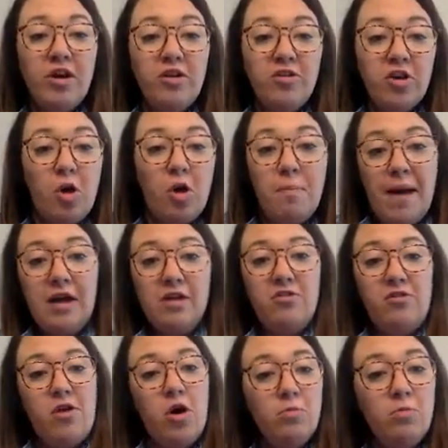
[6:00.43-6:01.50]
to go back to the
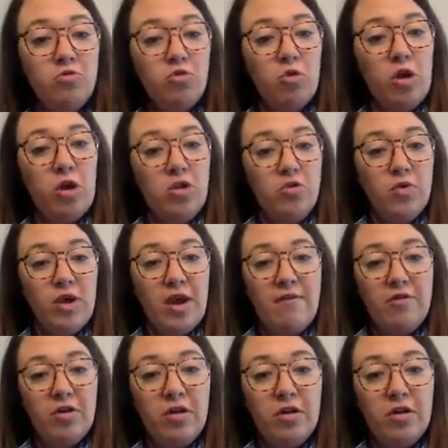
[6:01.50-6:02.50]
home screen, you could have a little